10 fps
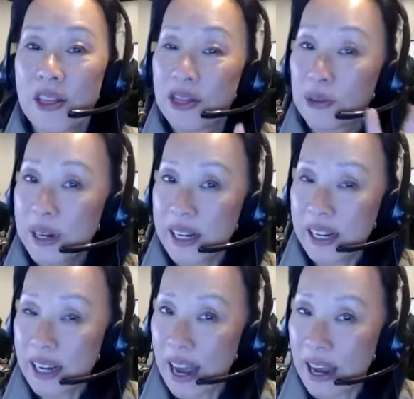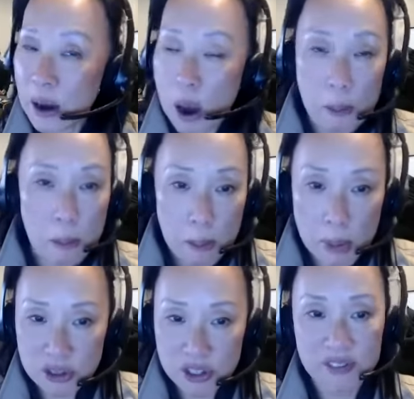3, and
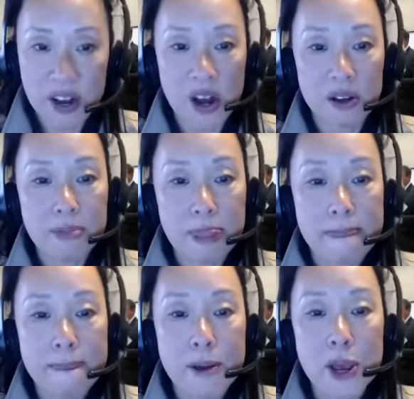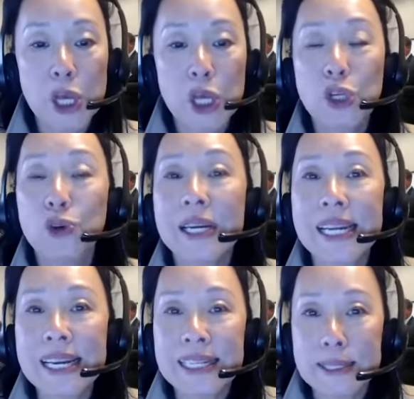most of all, you can
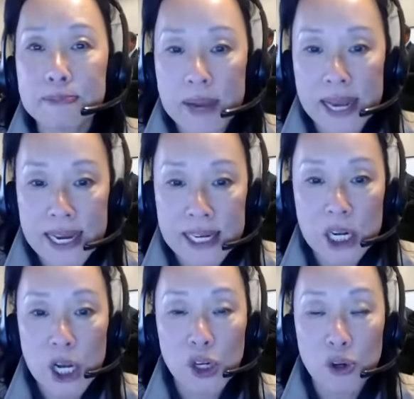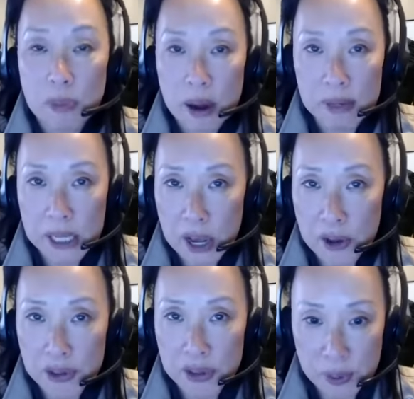expand your public
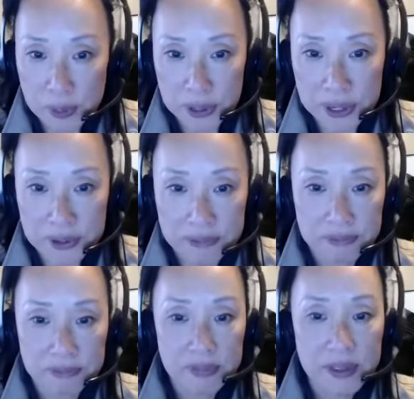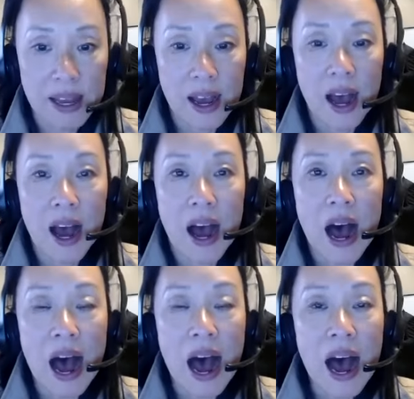health network.
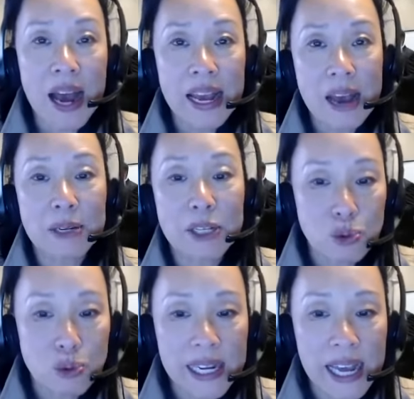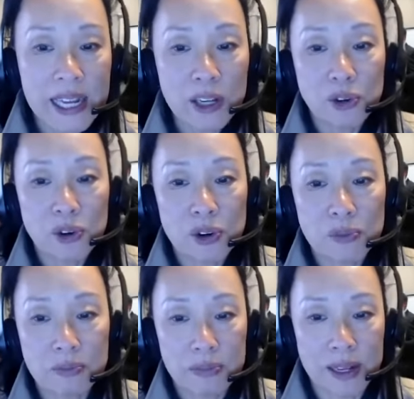I am a
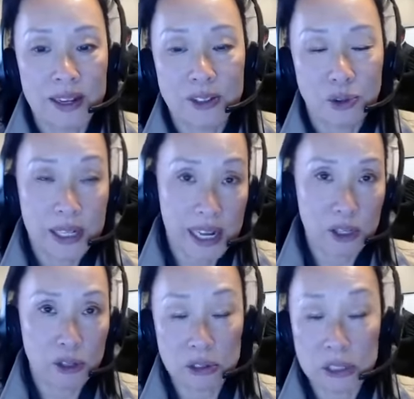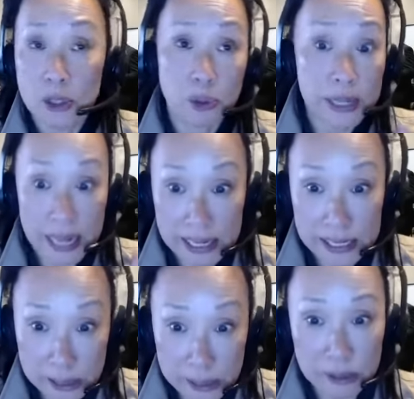
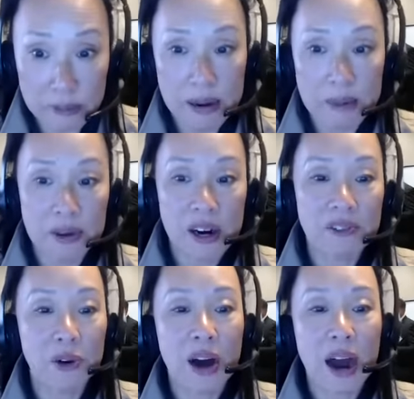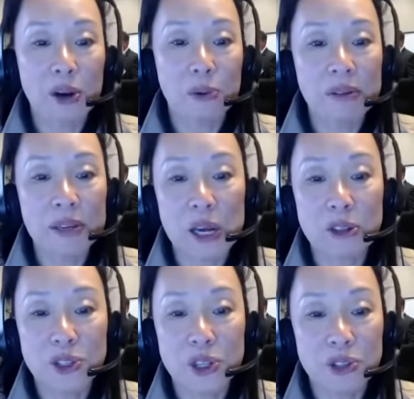28-year member of the Ohio Public
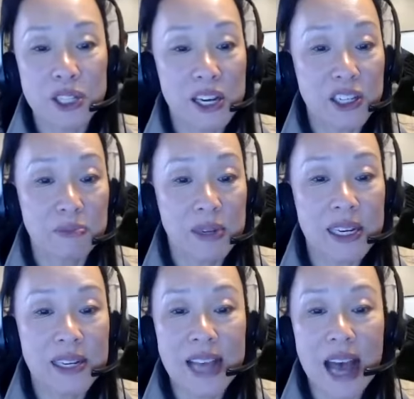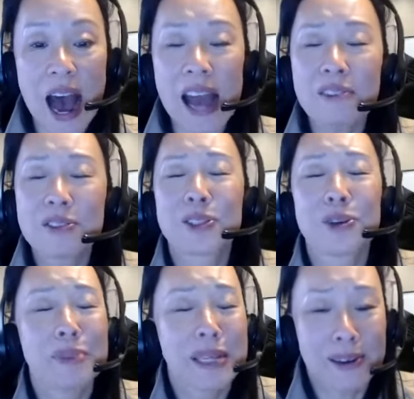Health Association because I have
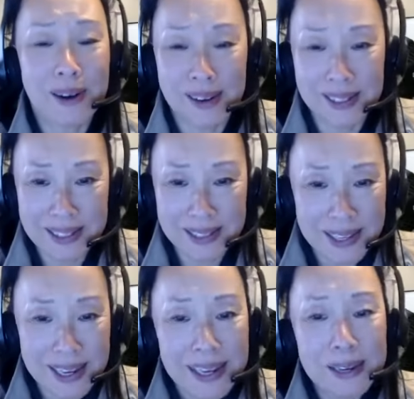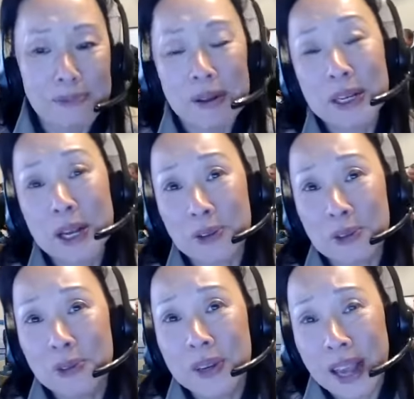so many colleagues in public health
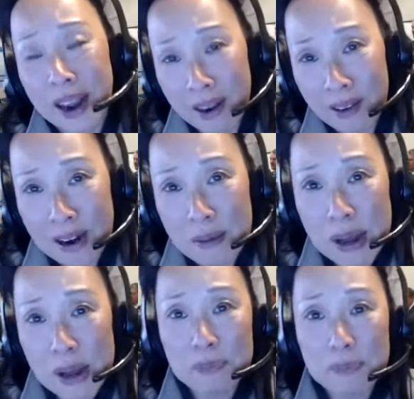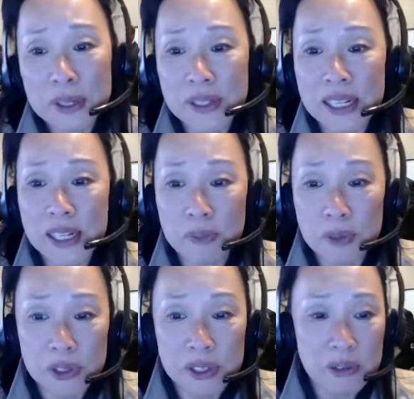who care about building
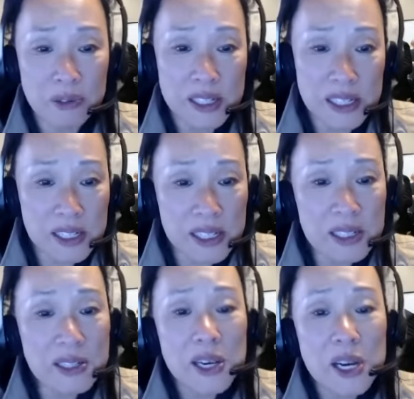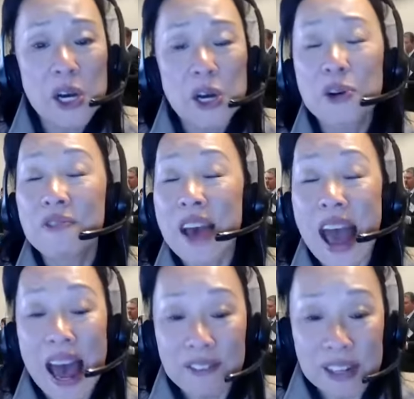community resilience, who have
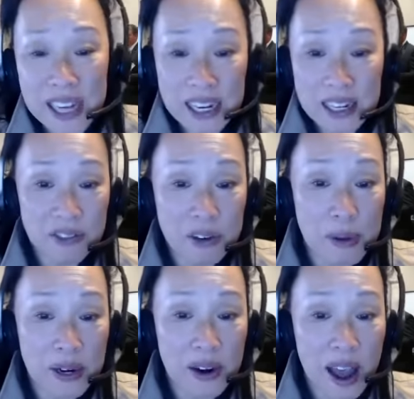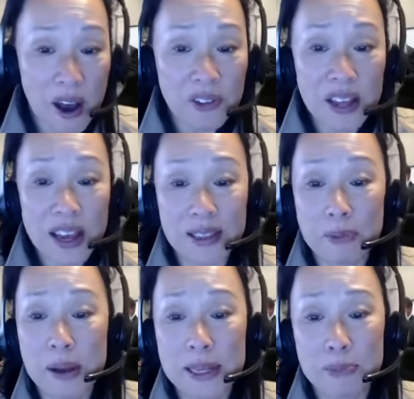advocated for better health, and
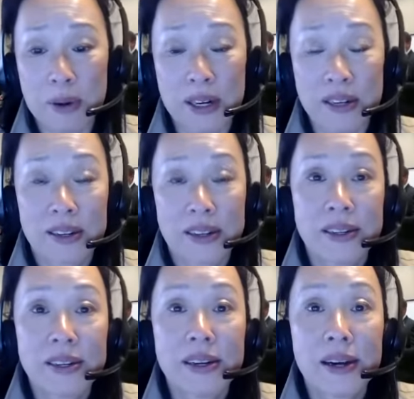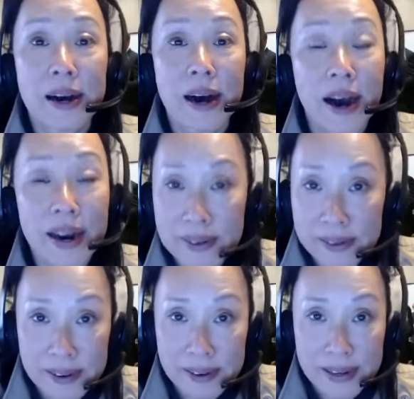the best part,
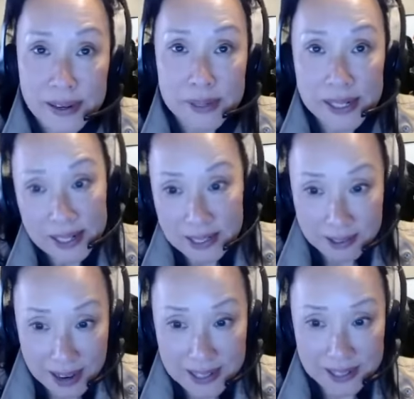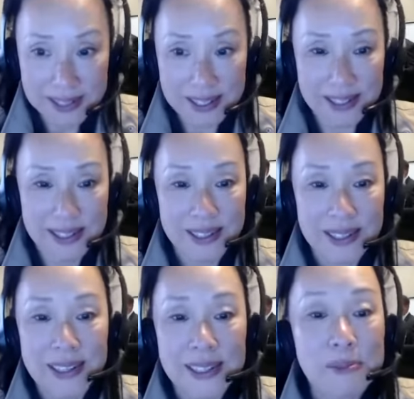hired our MPH graduates.
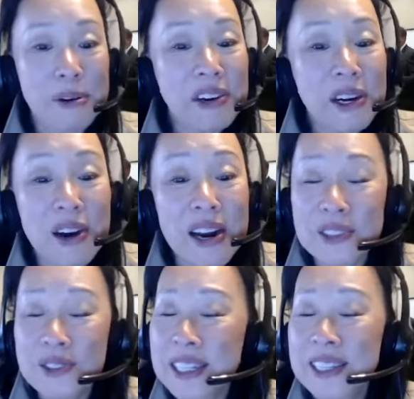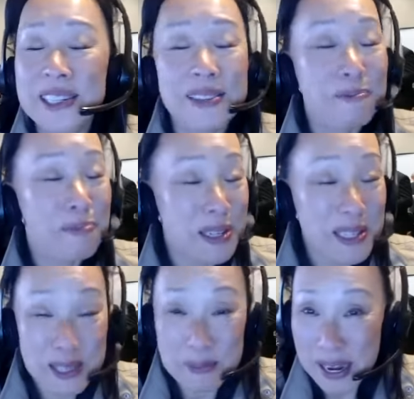Some of our graduates
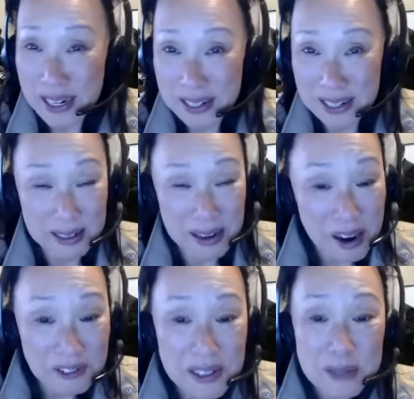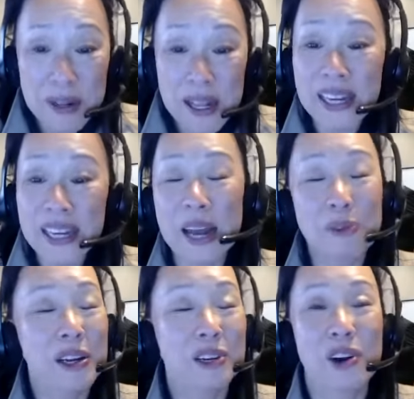participated in conference planning,
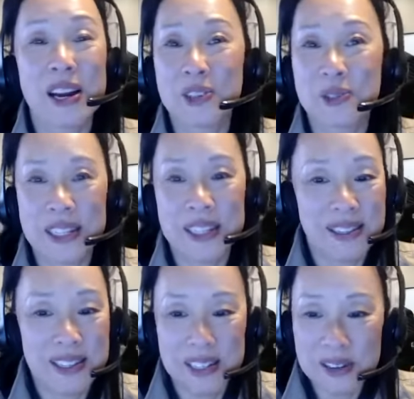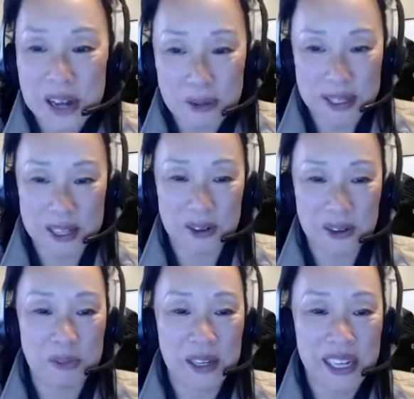and one graduate still helps in their
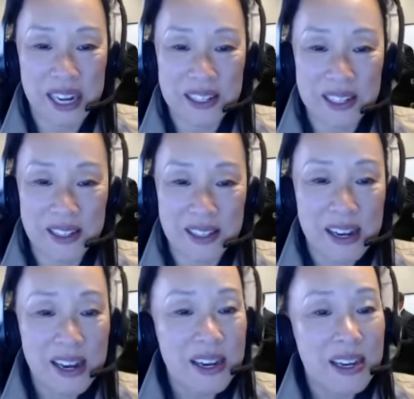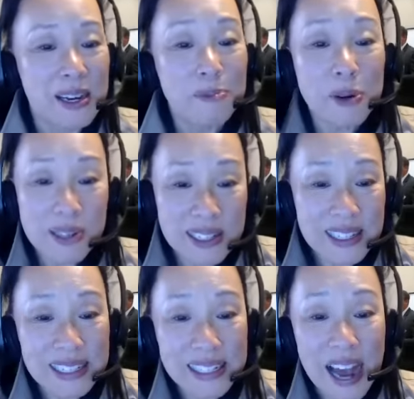communications. And
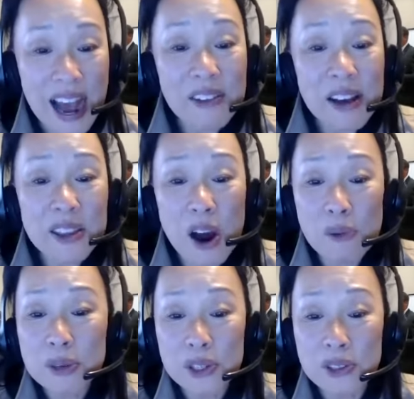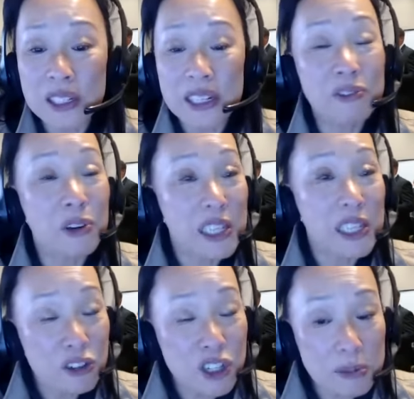personally, I've had the opportunity for
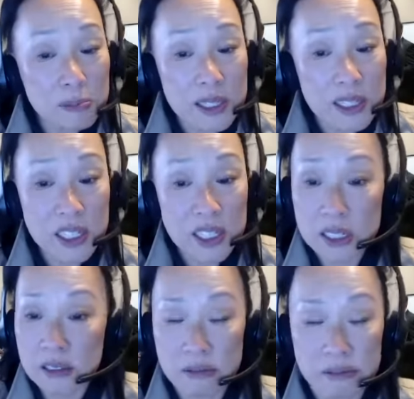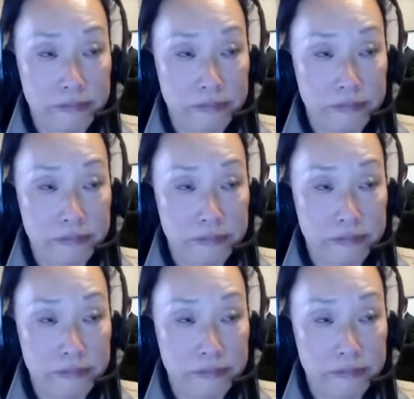leadership positions